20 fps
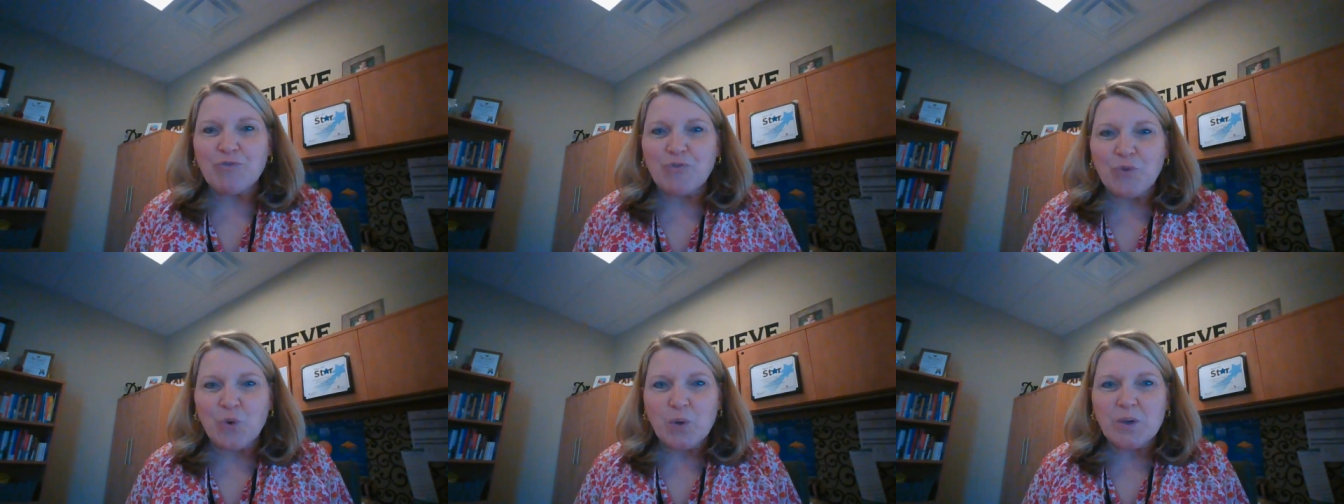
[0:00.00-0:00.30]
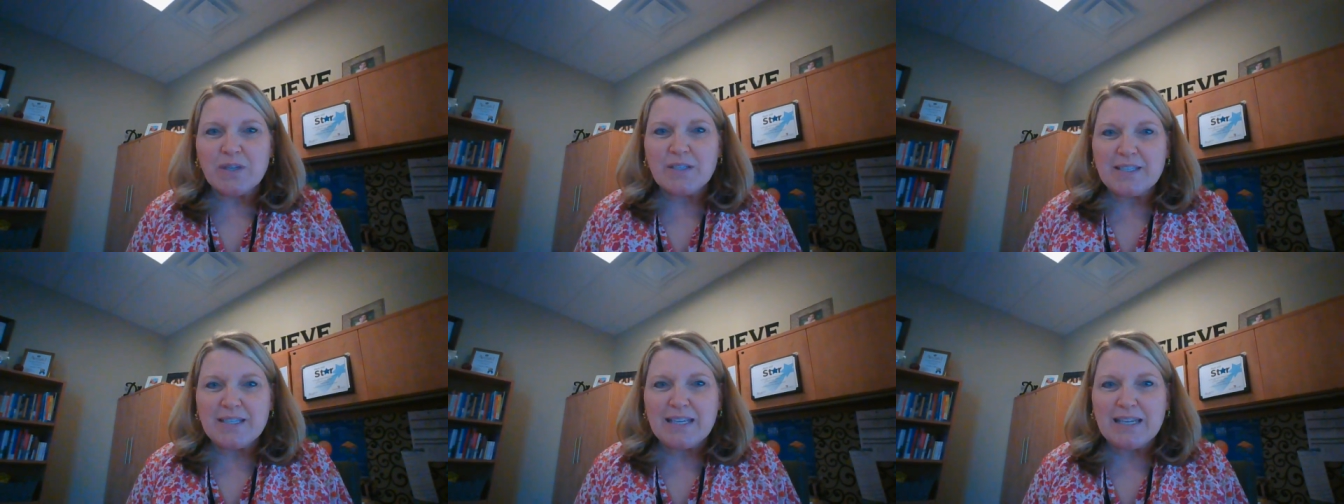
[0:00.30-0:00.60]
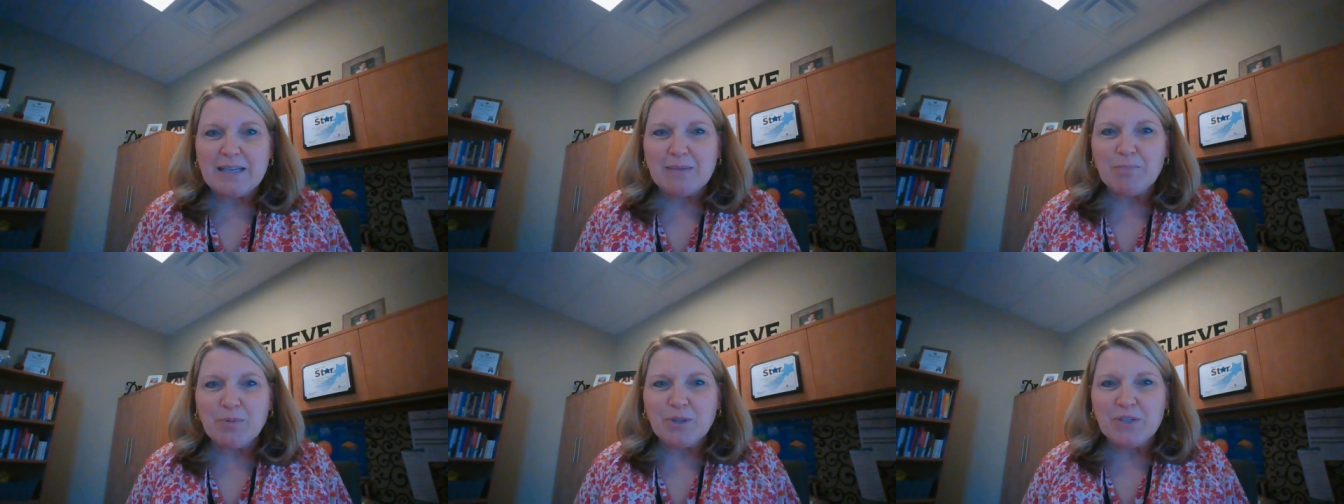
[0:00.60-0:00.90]

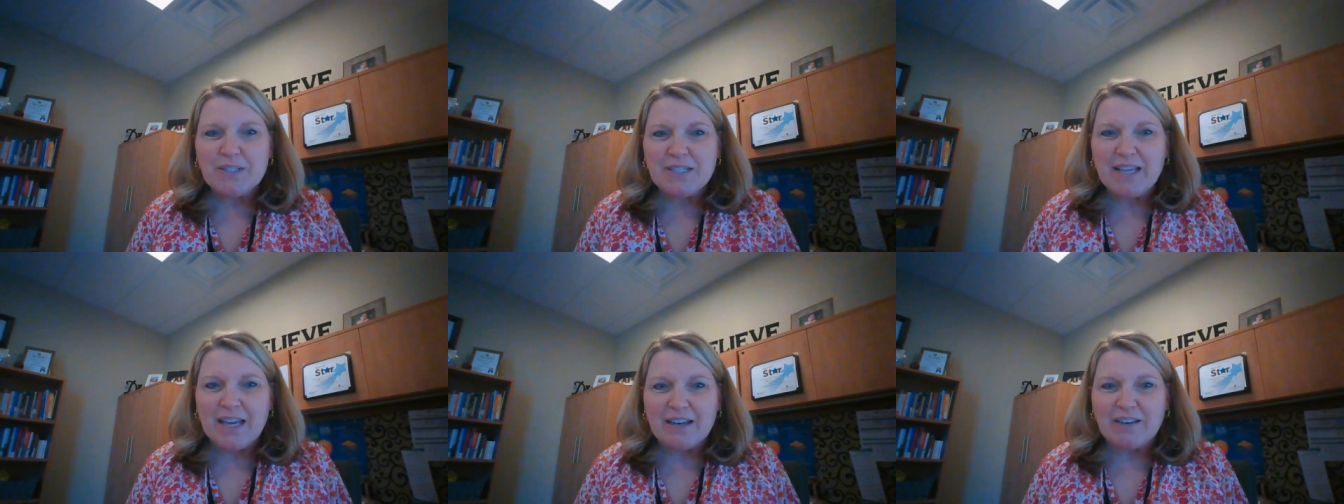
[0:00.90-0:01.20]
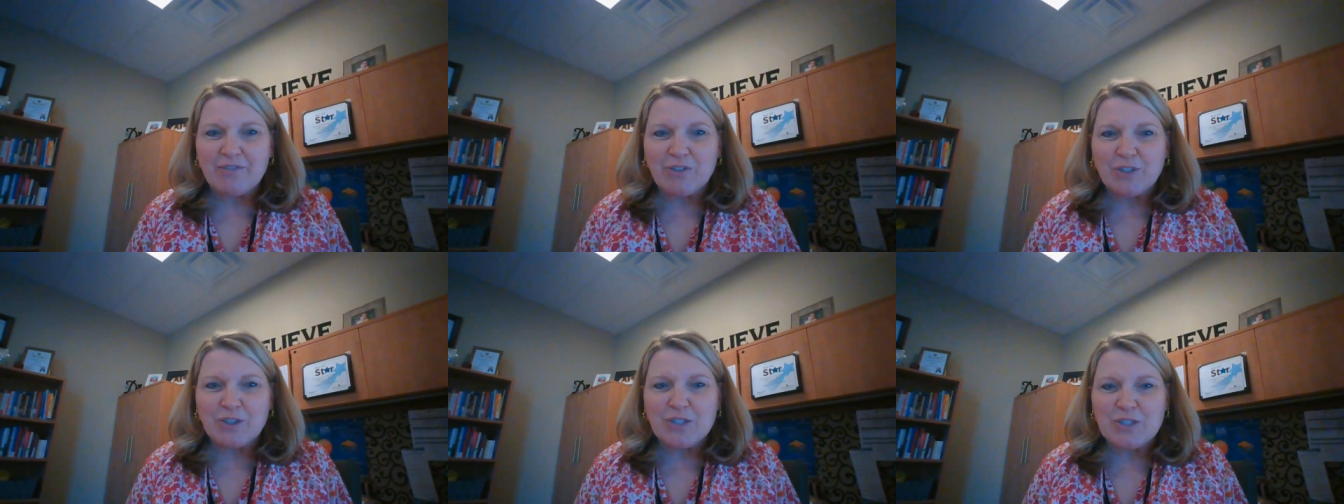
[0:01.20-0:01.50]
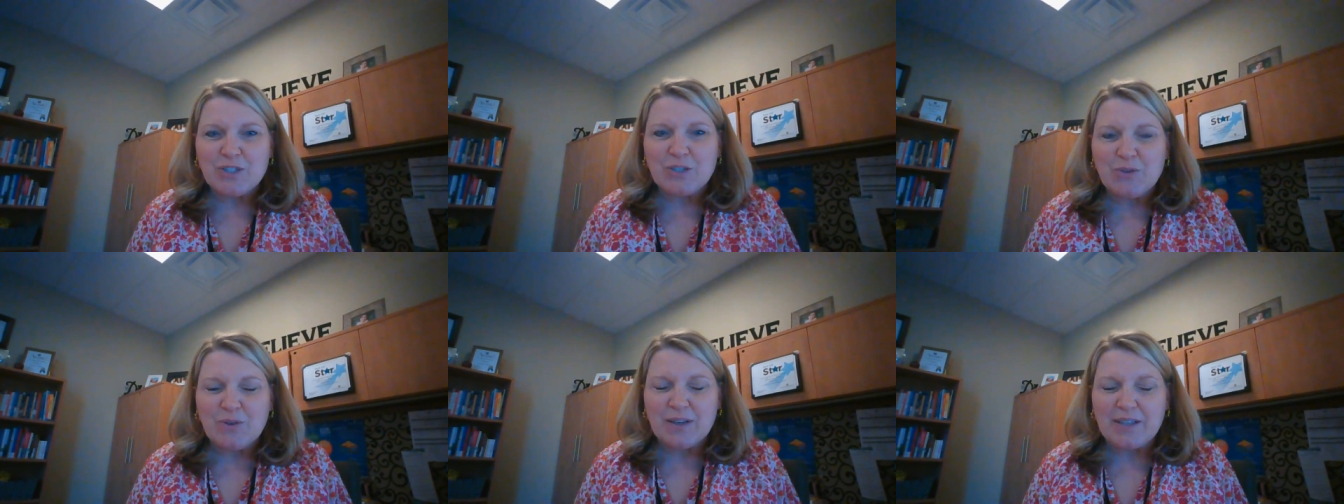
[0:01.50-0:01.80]
14% of her
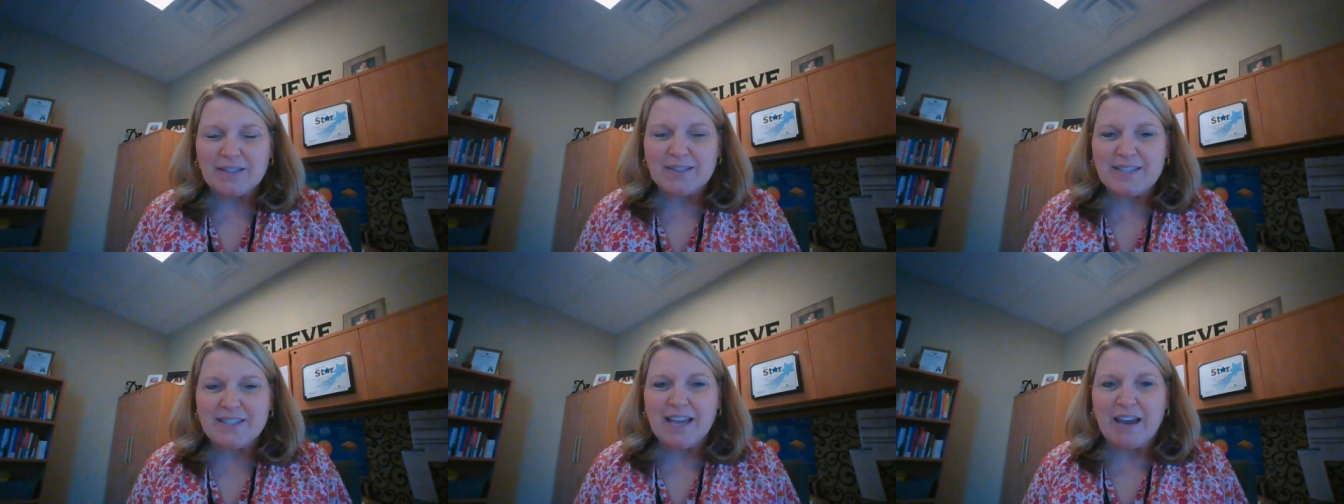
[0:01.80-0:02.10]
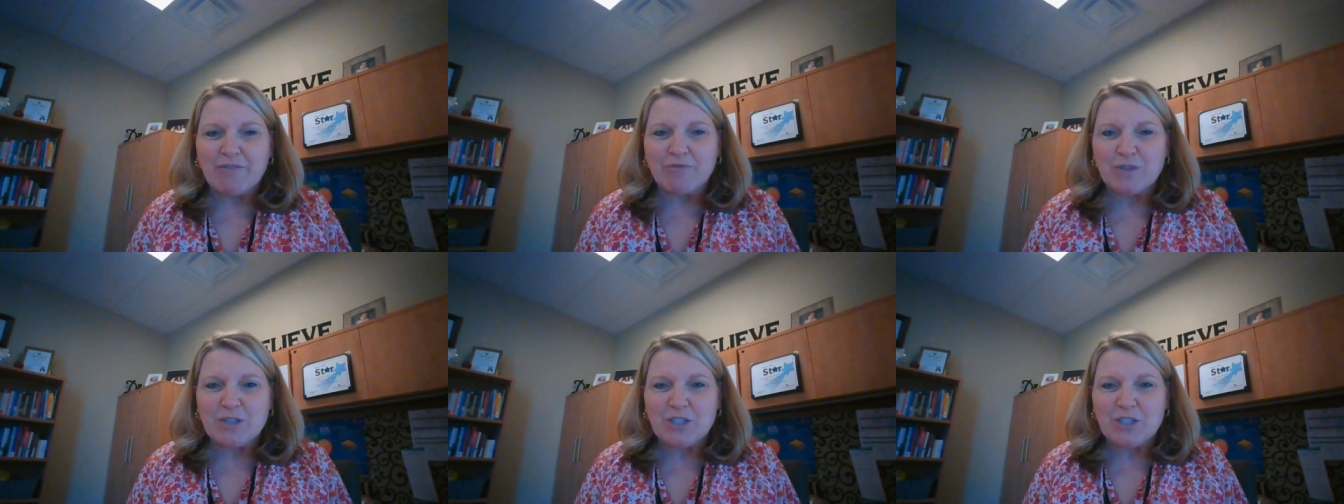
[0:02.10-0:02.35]
students have